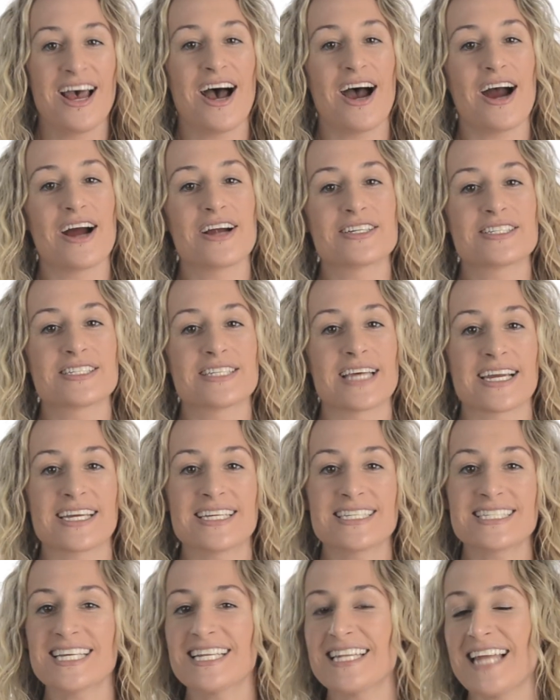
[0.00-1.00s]
Our
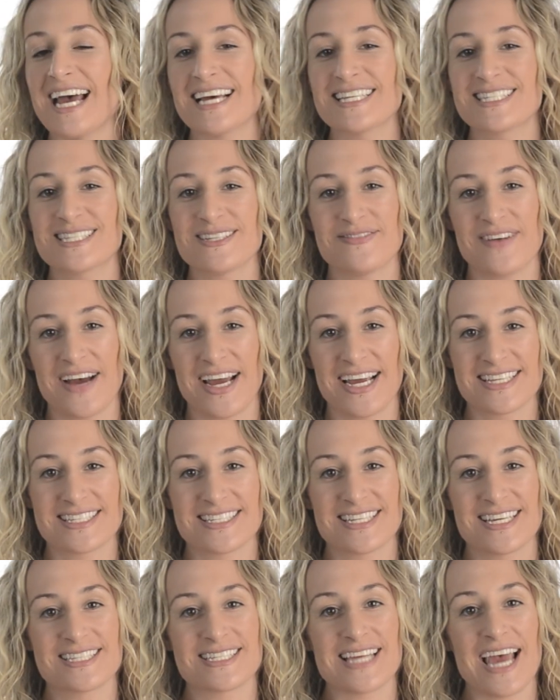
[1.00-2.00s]
second to last device
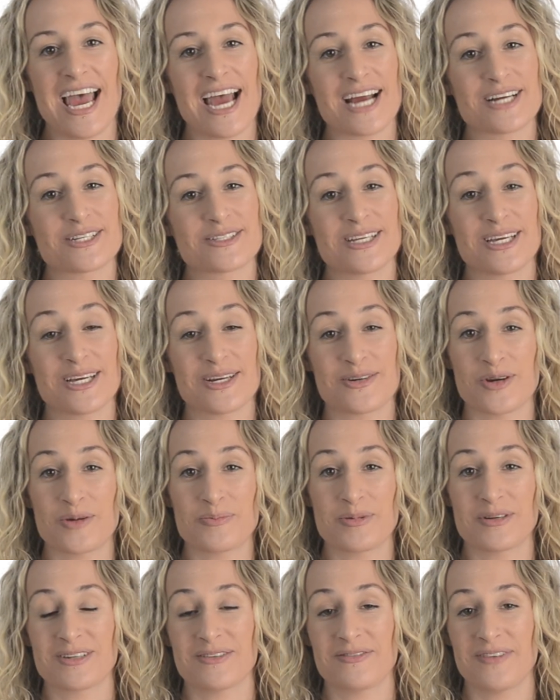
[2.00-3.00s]
is actually a group
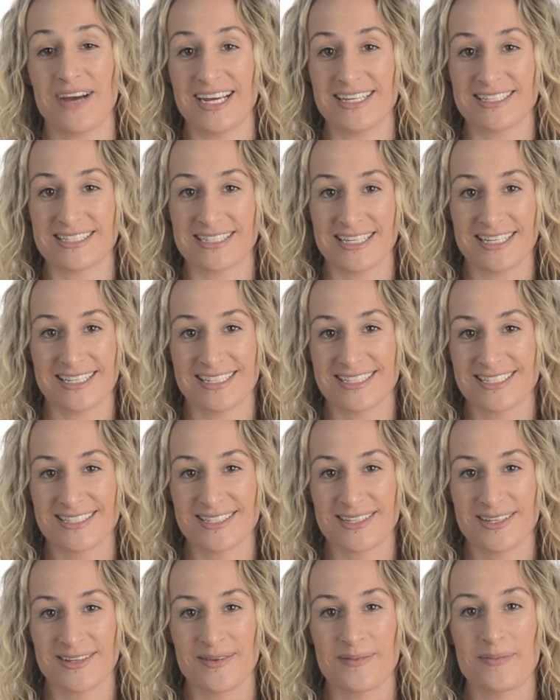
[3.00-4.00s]
of devices,
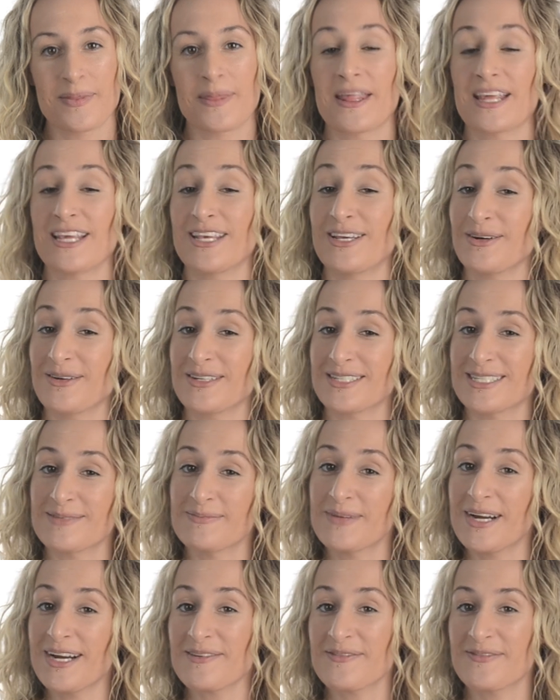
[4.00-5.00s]
your
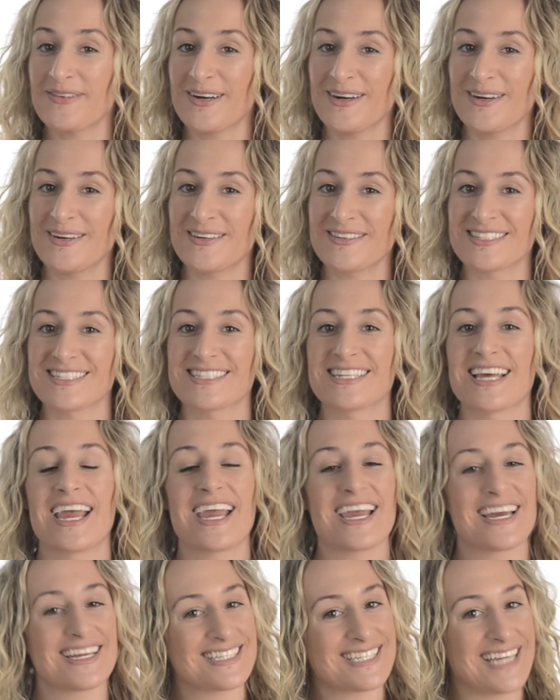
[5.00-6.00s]
smartphones
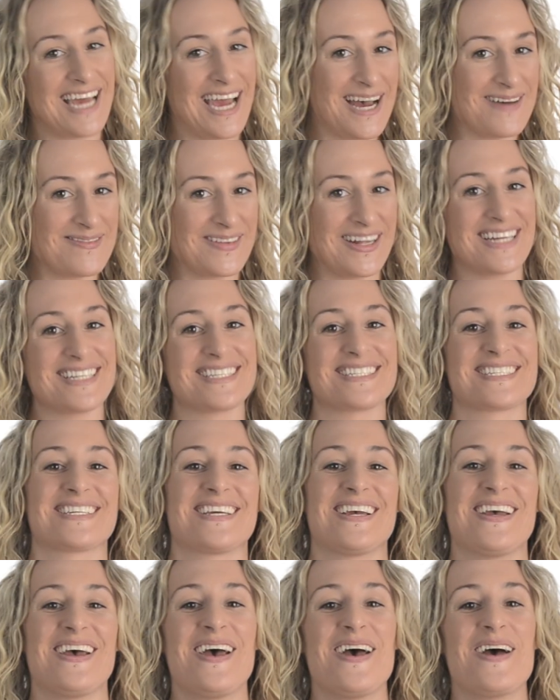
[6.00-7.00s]
and tablets.
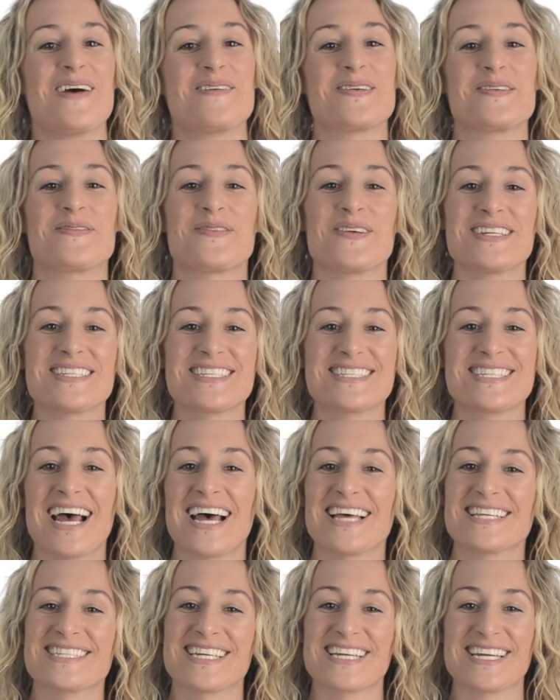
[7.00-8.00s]
We first
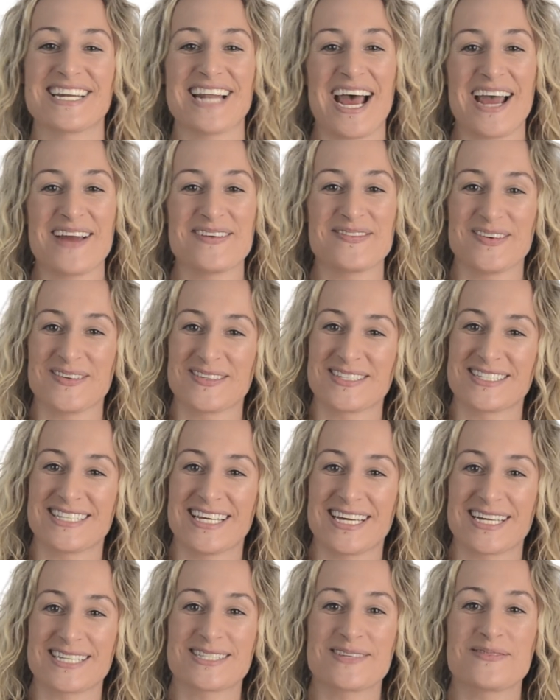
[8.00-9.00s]
tested an iPhone
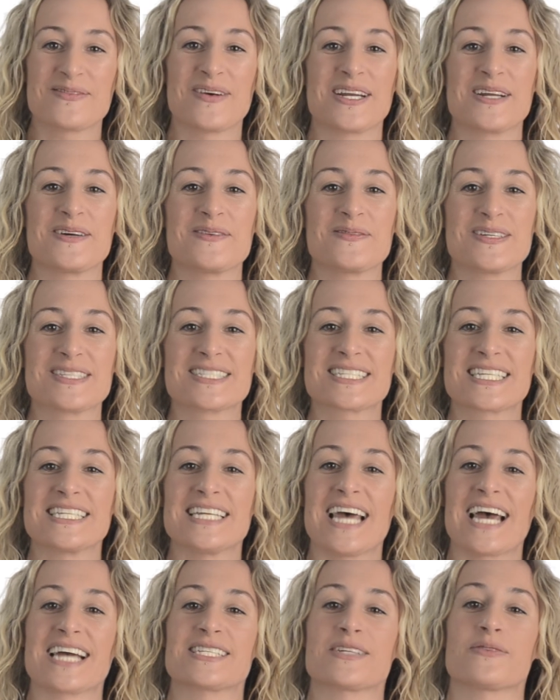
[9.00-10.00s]
six when it was
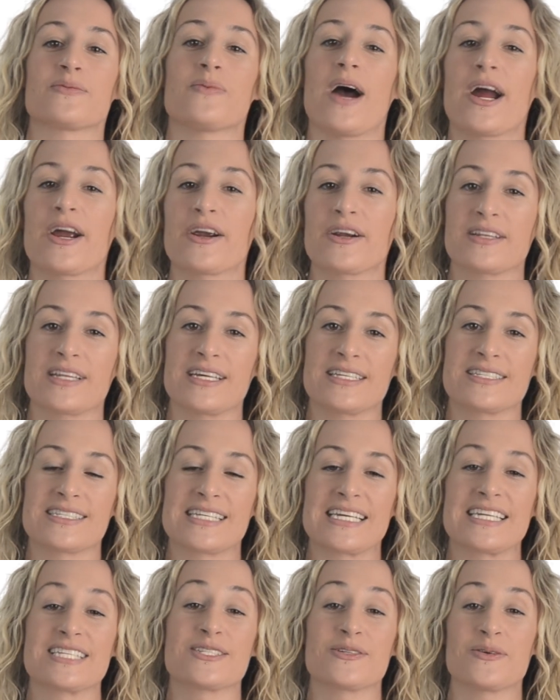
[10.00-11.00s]
connected
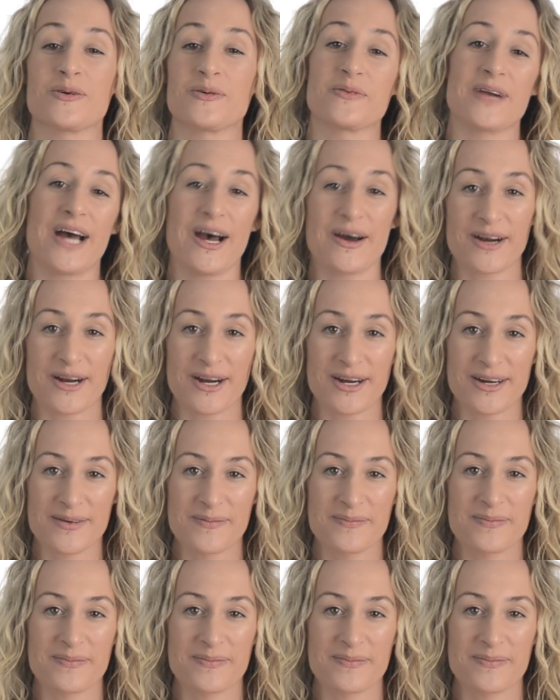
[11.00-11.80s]
wirelessly to a router.